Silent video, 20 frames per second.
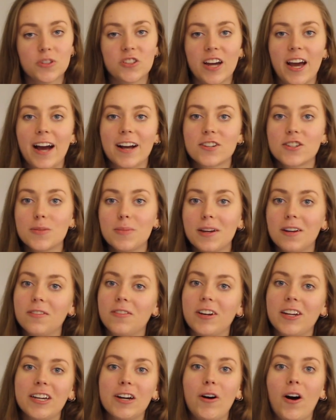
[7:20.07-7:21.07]
which I actually made a
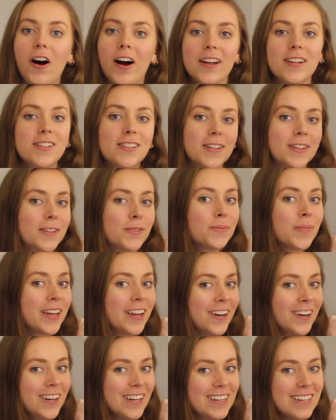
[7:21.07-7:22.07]
video on, so
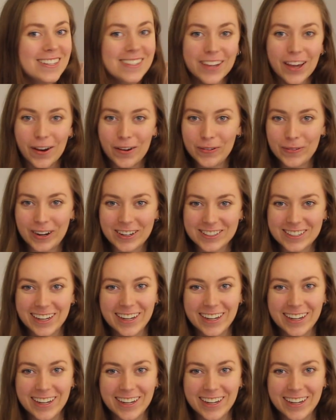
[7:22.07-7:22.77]
here it is, go and watch